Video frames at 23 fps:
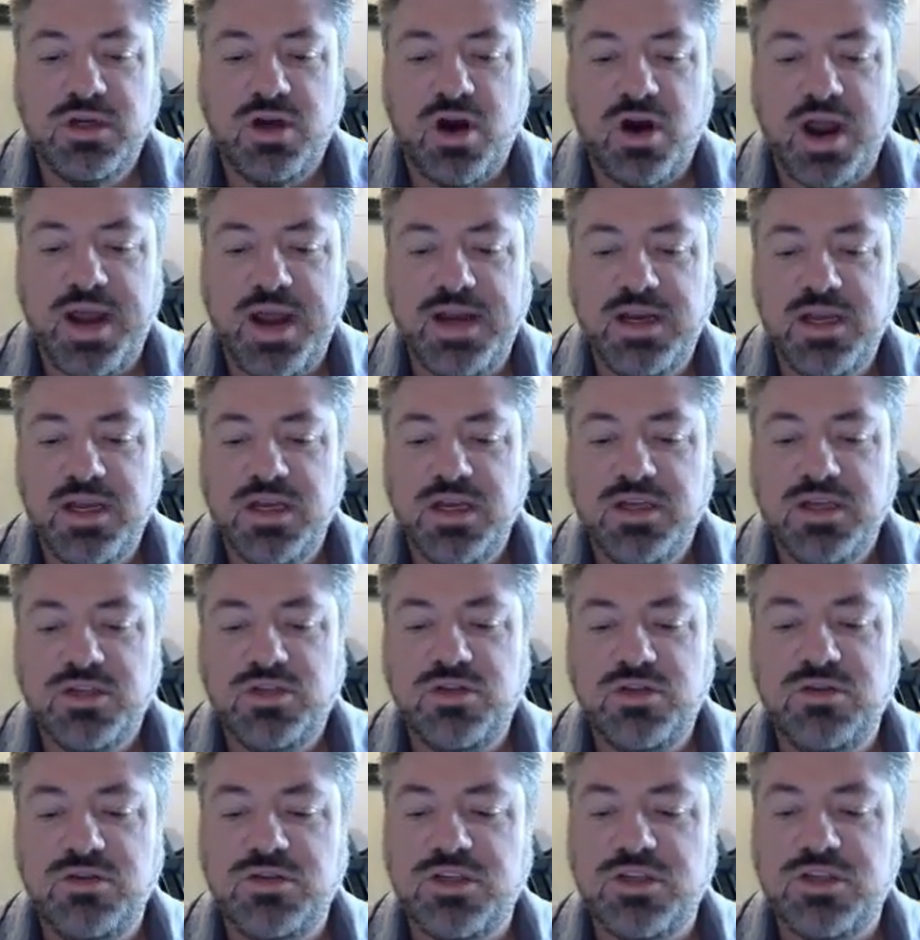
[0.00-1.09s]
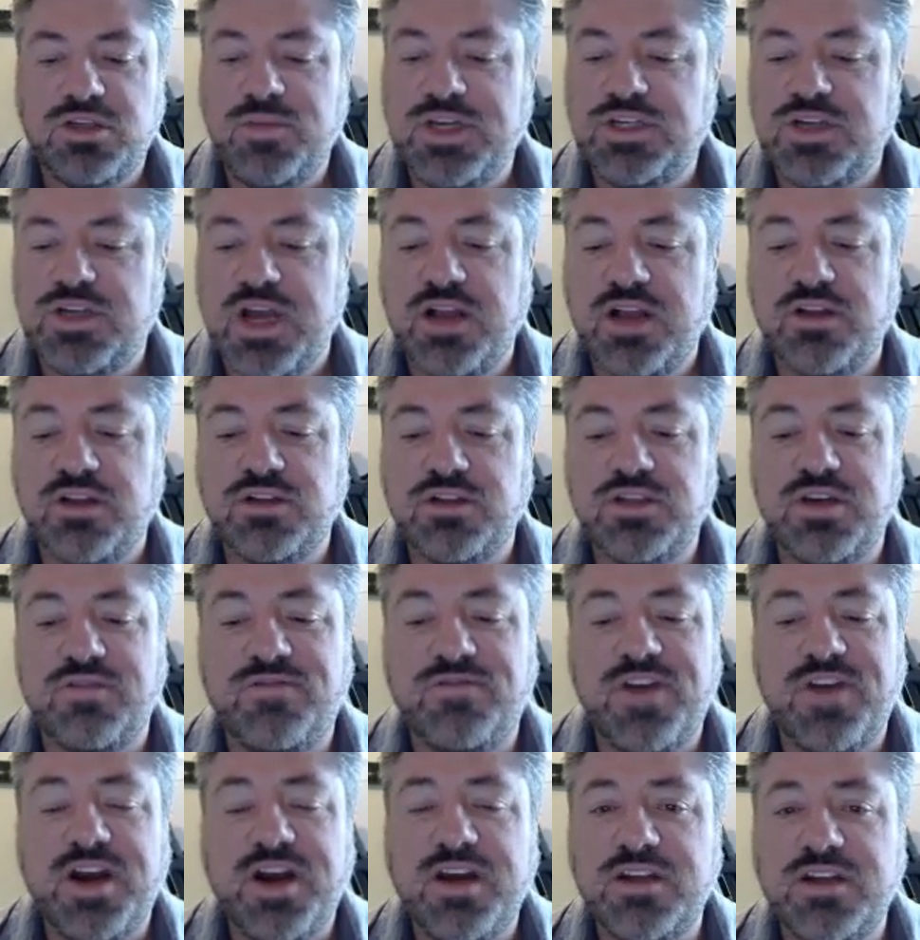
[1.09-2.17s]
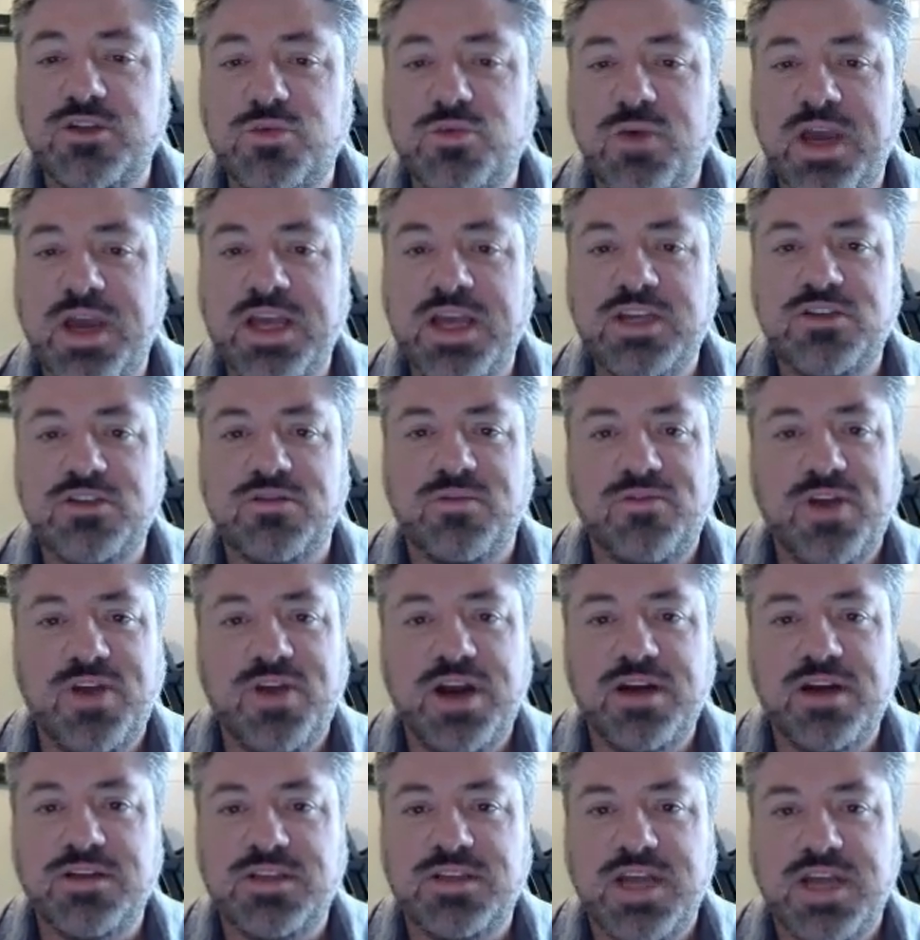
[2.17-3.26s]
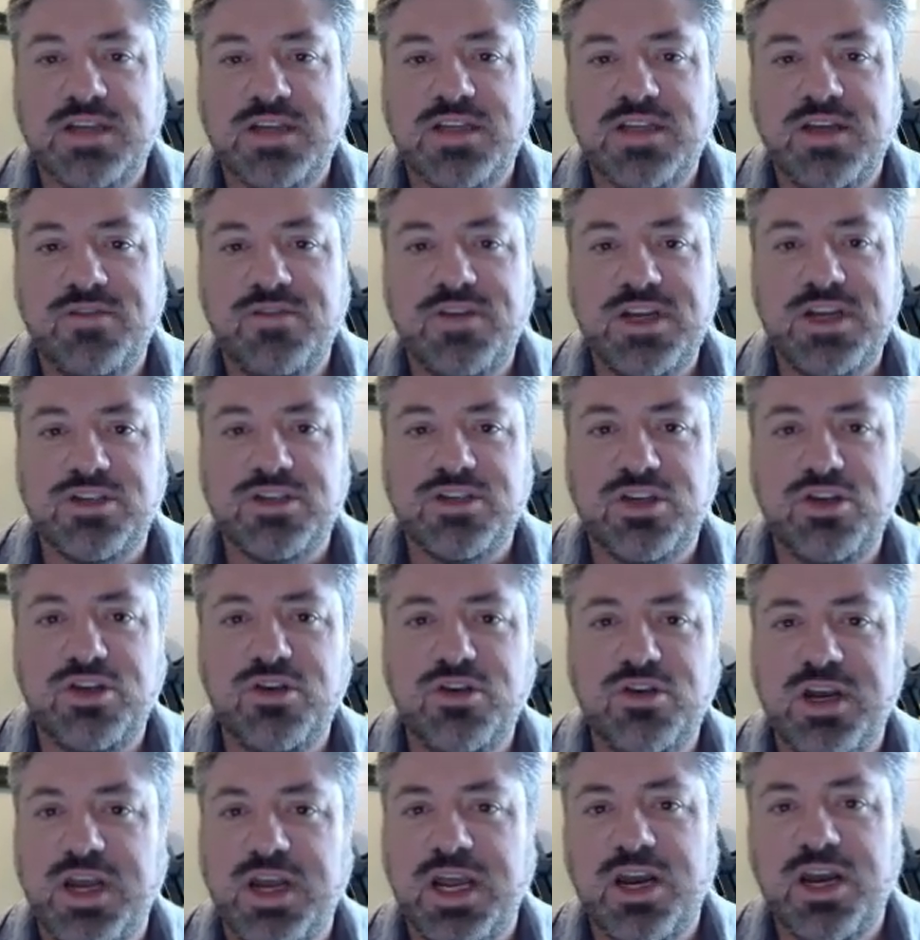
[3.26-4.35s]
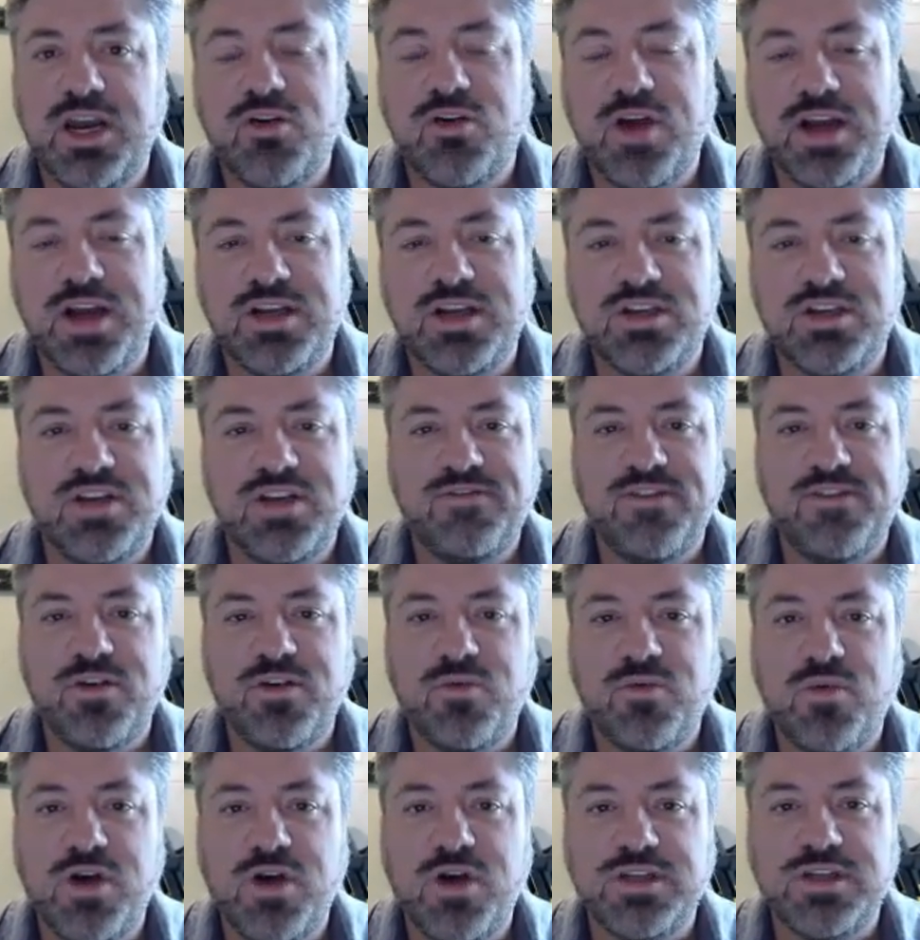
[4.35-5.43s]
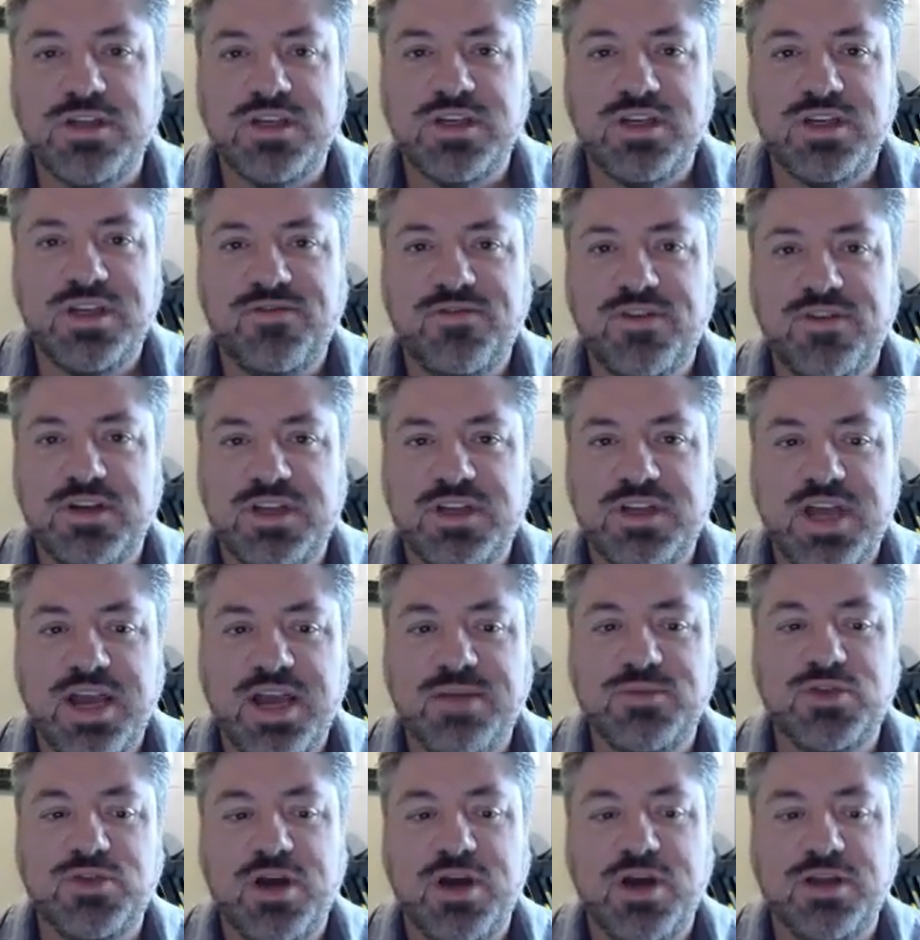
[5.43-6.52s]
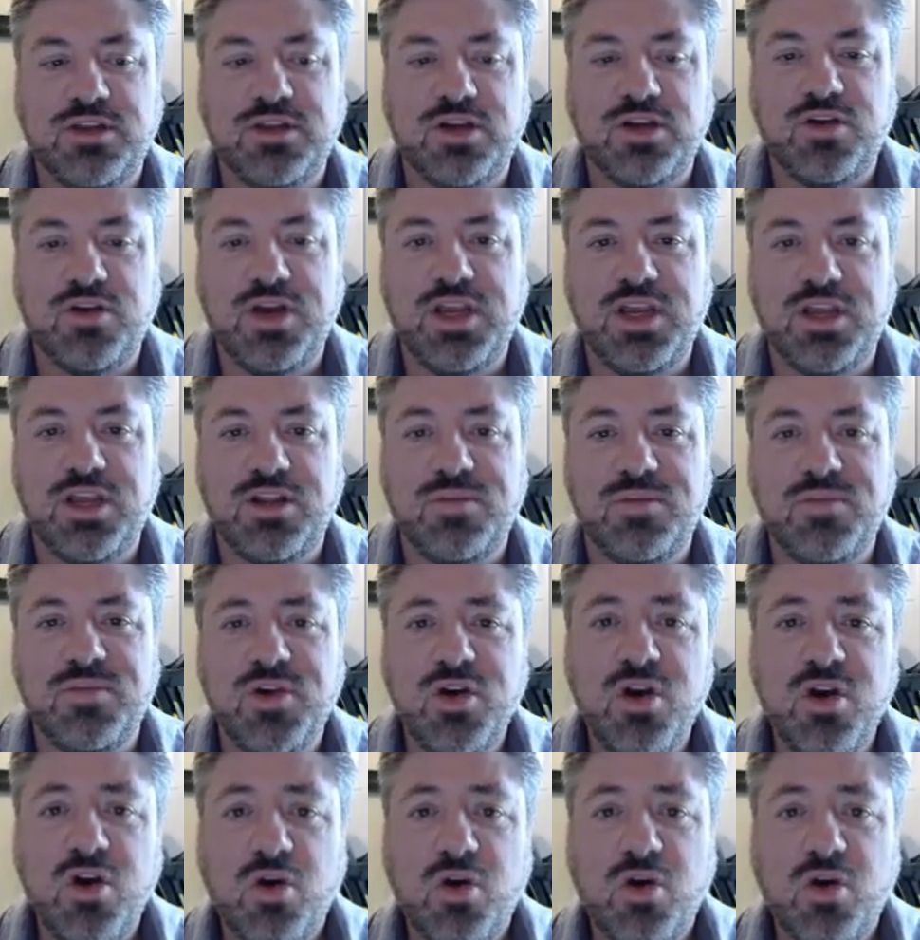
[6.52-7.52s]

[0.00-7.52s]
All right? Students can be challenged in various ways from various activities, and you can integrate different ones at different times throughout the curriculum,